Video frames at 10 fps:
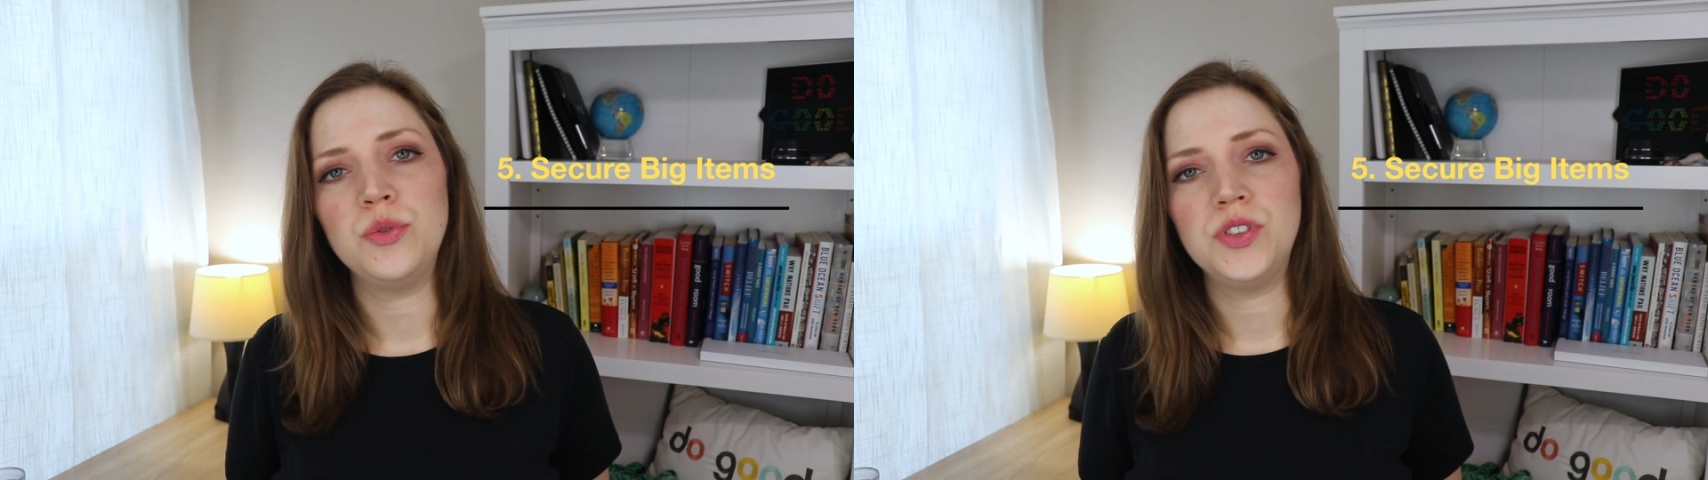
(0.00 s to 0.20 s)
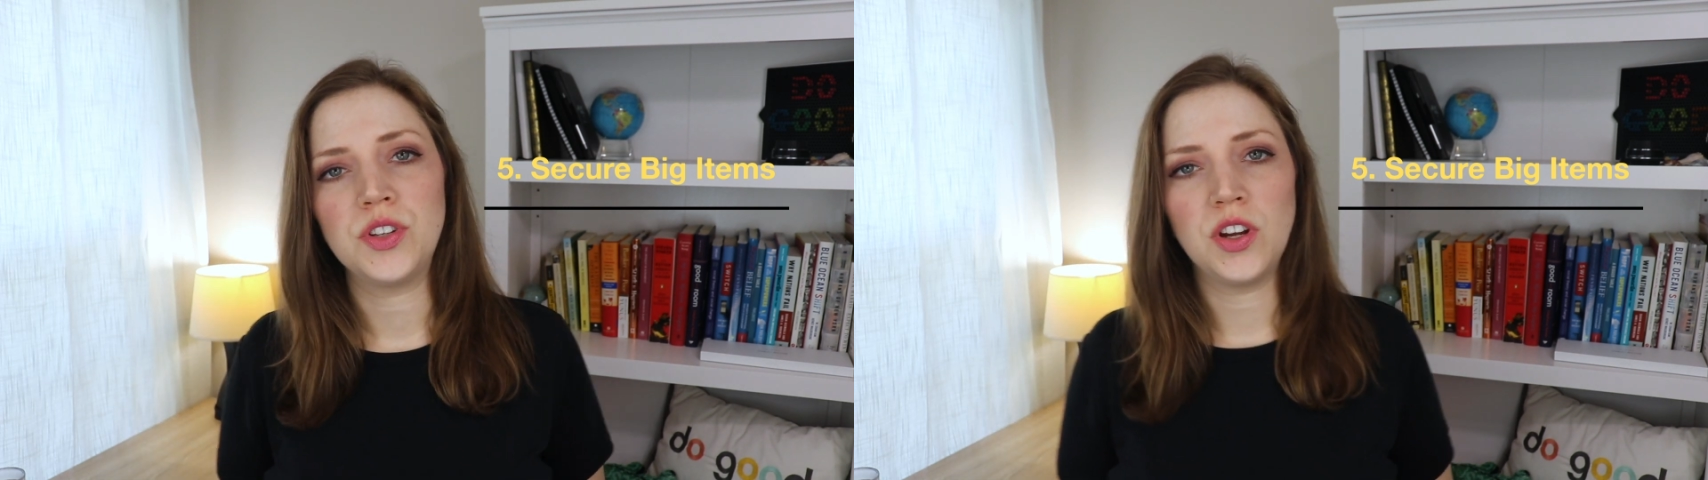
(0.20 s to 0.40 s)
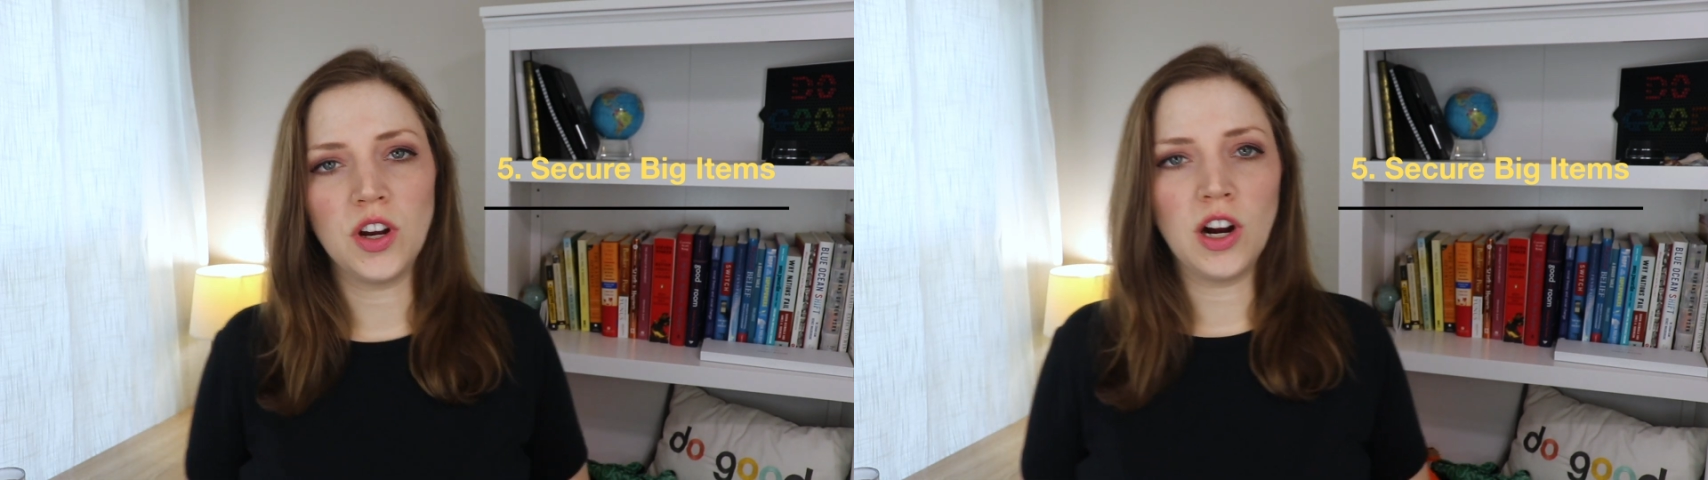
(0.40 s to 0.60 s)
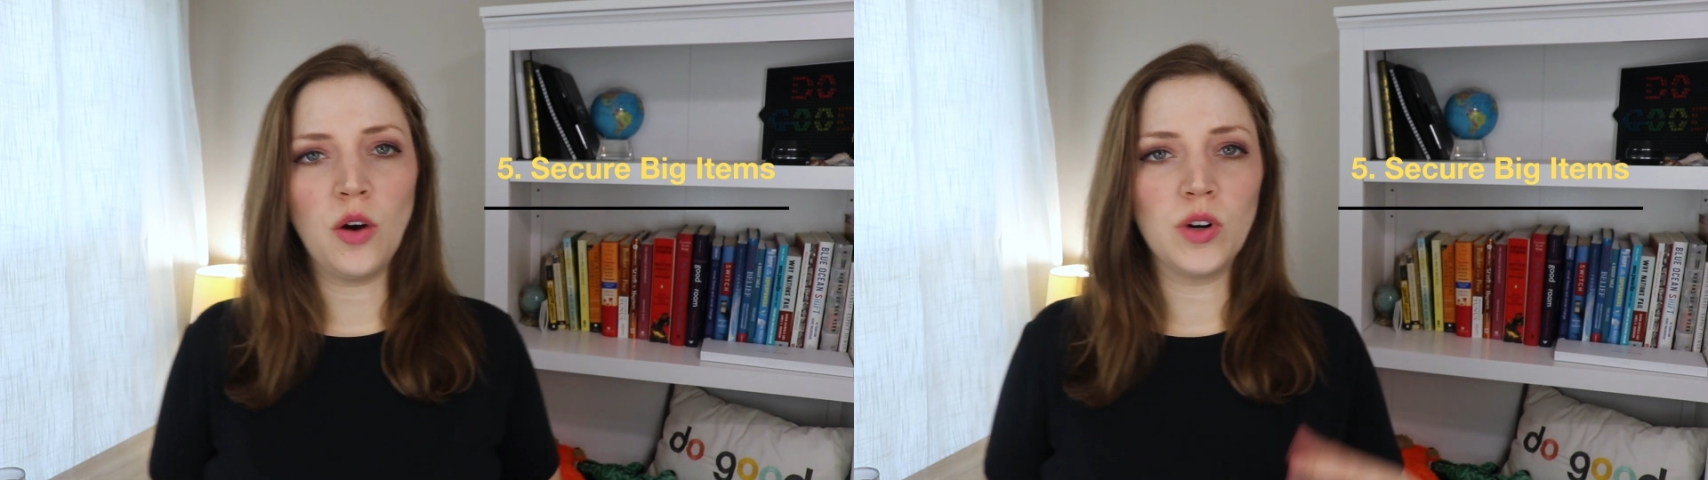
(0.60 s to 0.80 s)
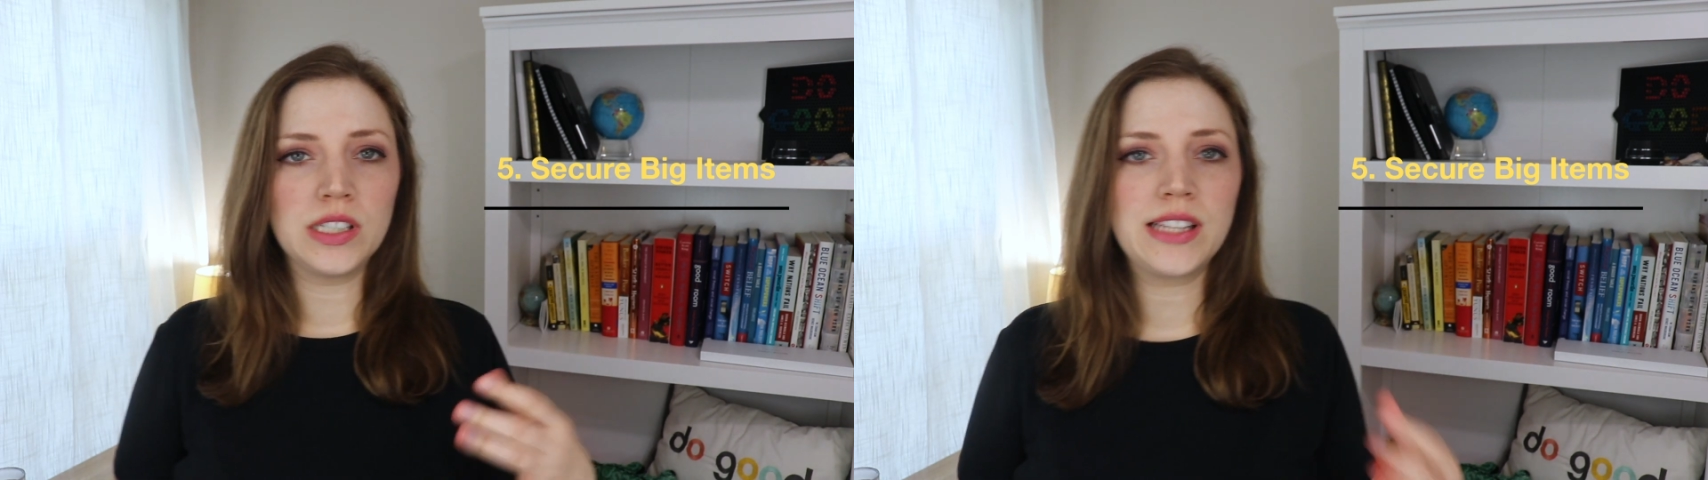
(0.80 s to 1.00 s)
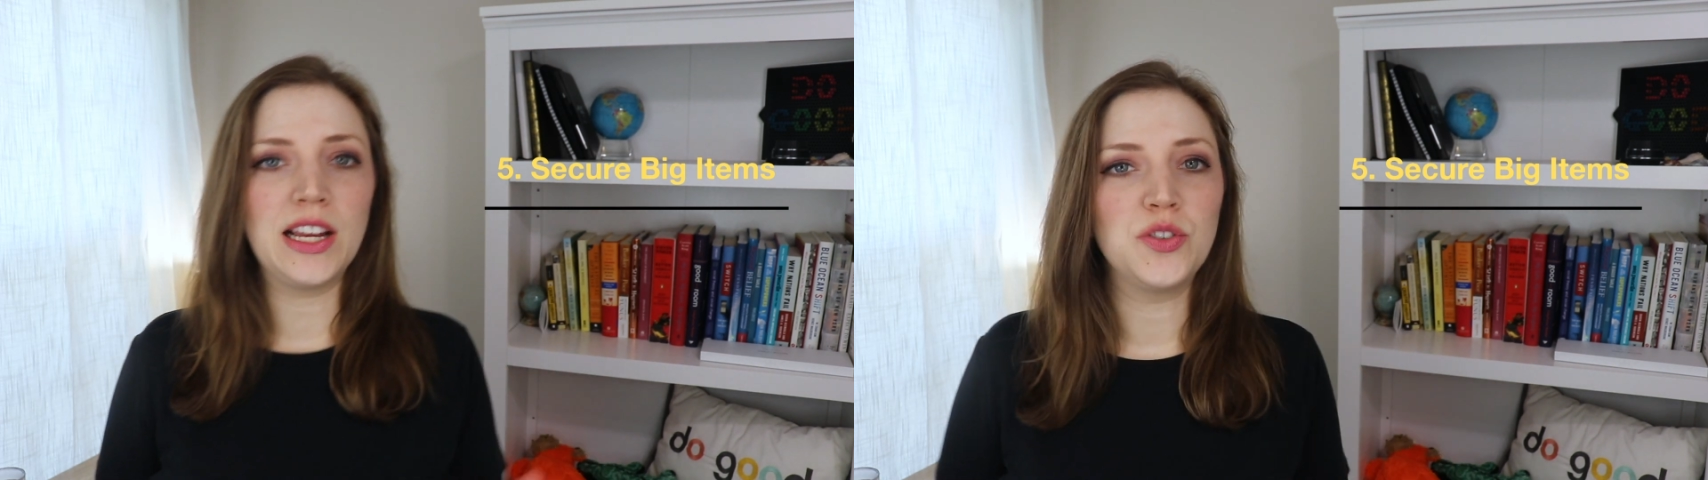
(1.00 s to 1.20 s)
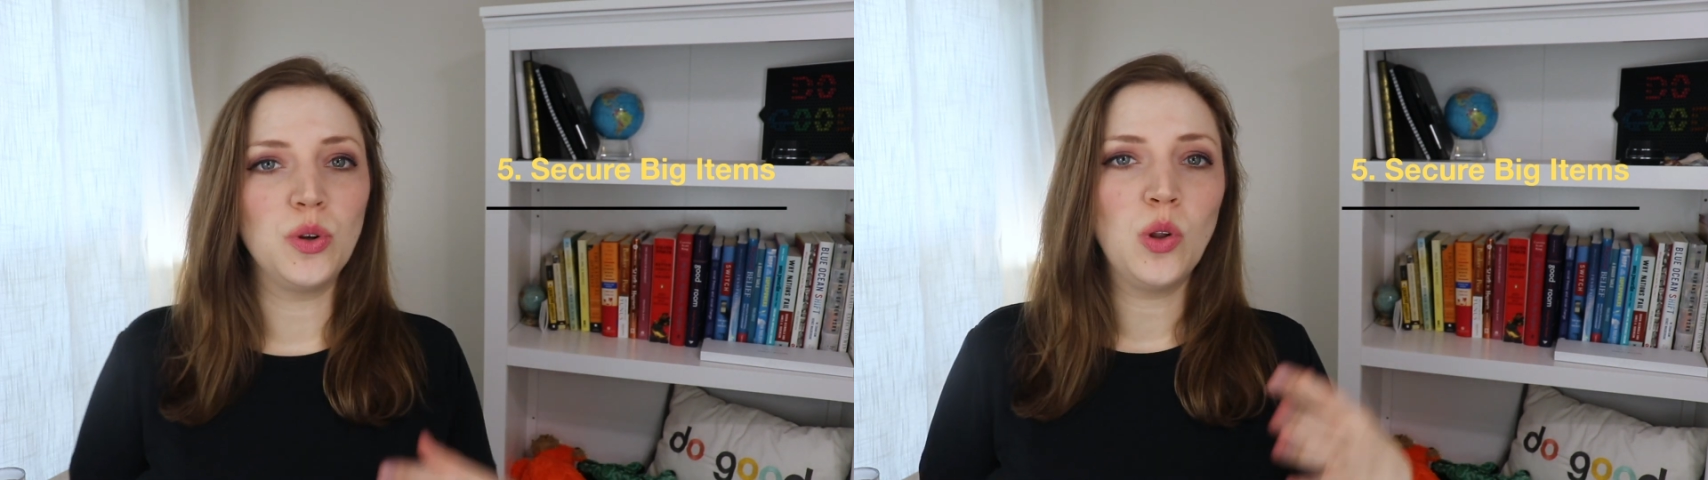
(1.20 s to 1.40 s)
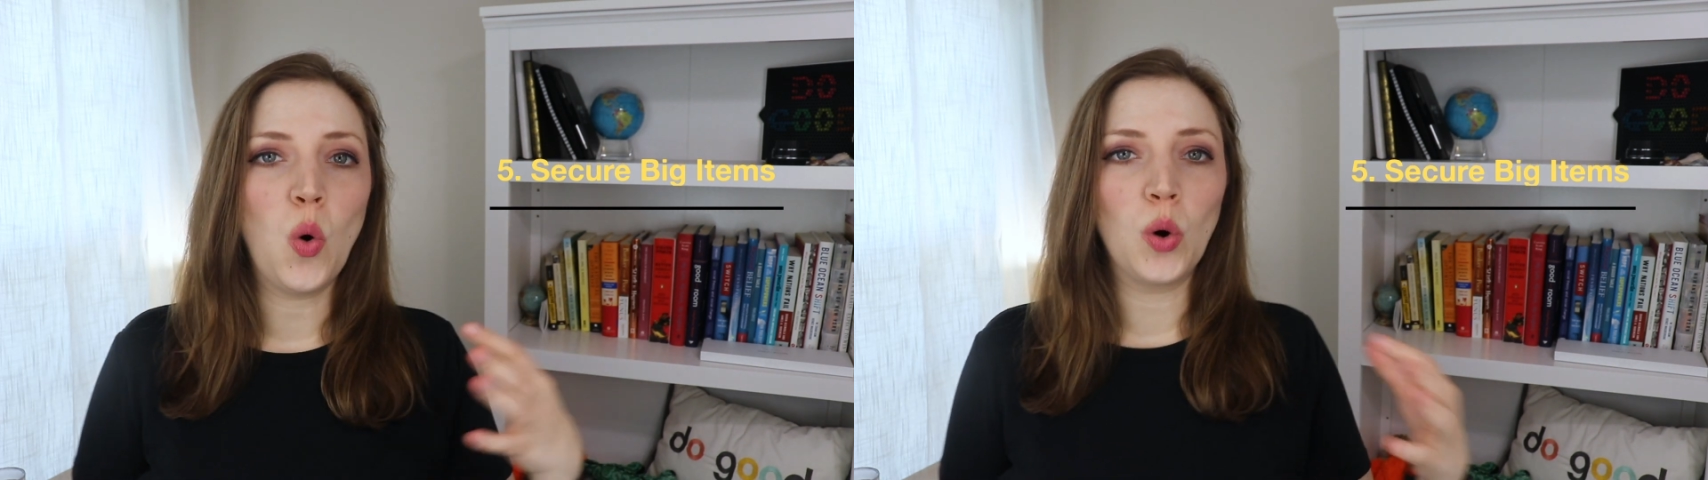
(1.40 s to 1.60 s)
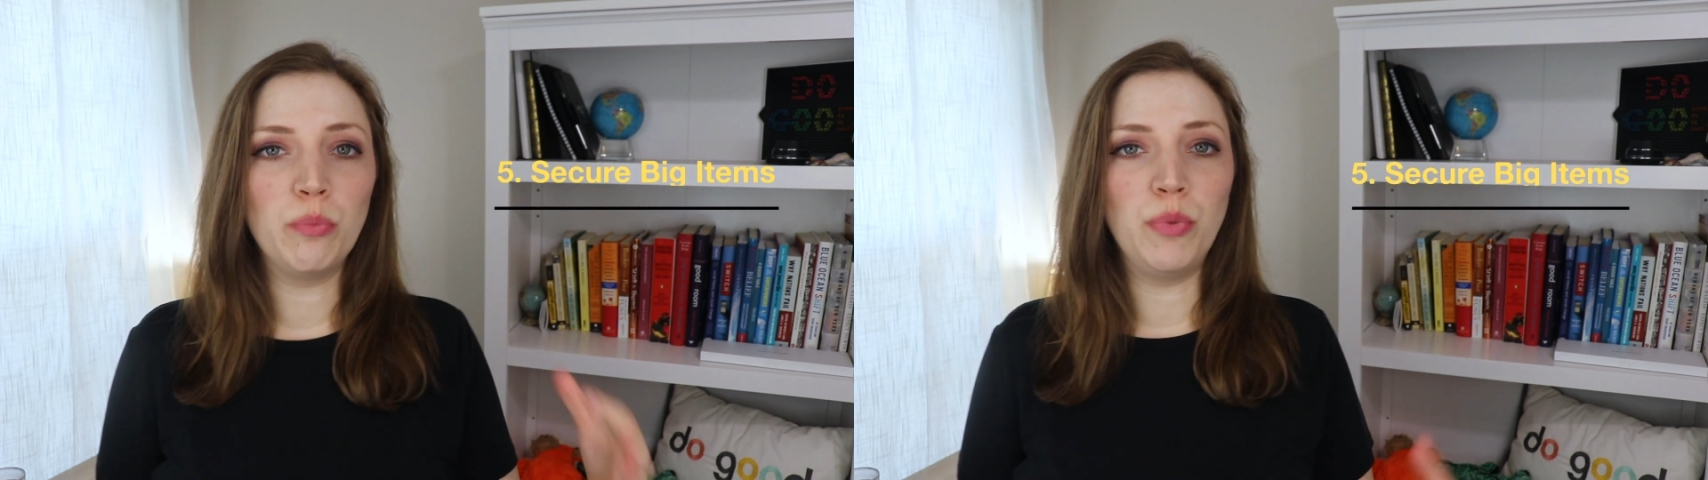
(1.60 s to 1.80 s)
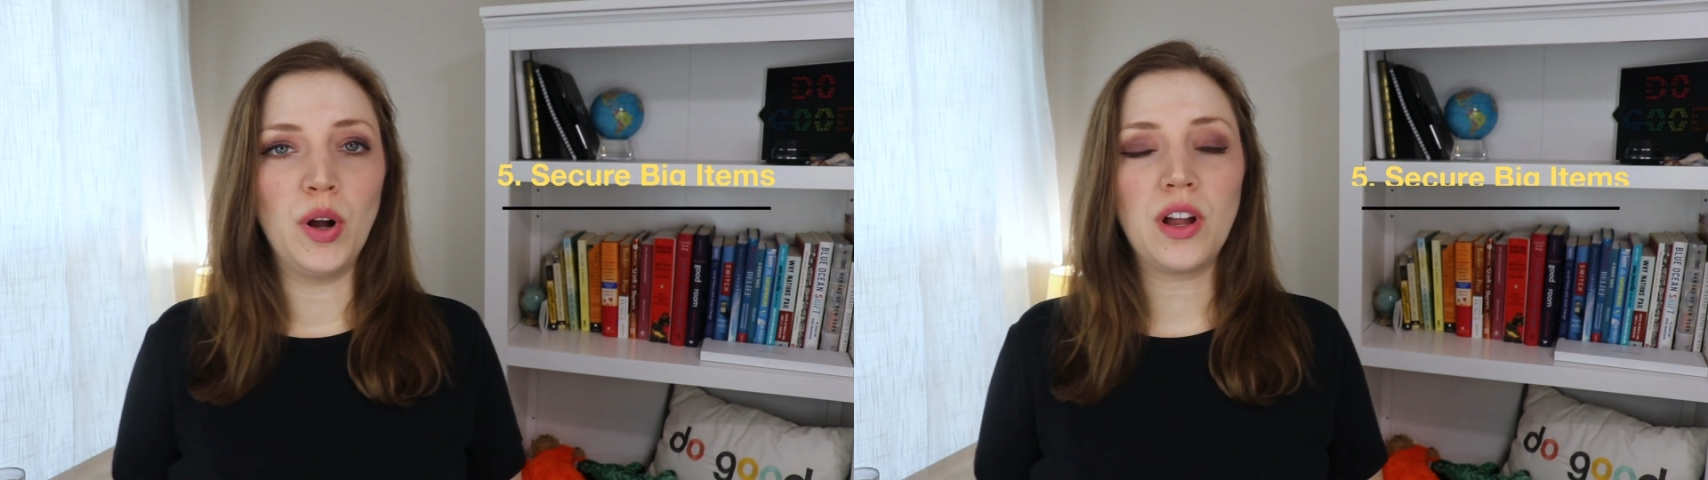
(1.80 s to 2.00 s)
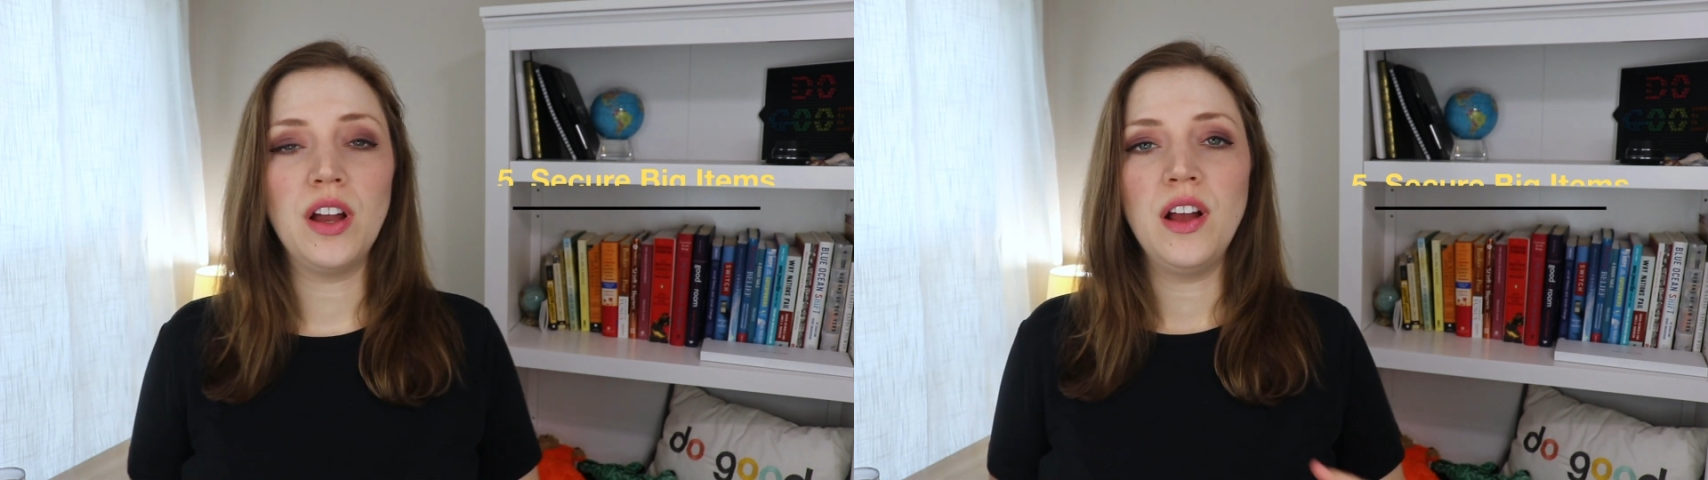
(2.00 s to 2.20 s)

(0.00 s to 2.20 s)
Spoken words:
secure or schedule or book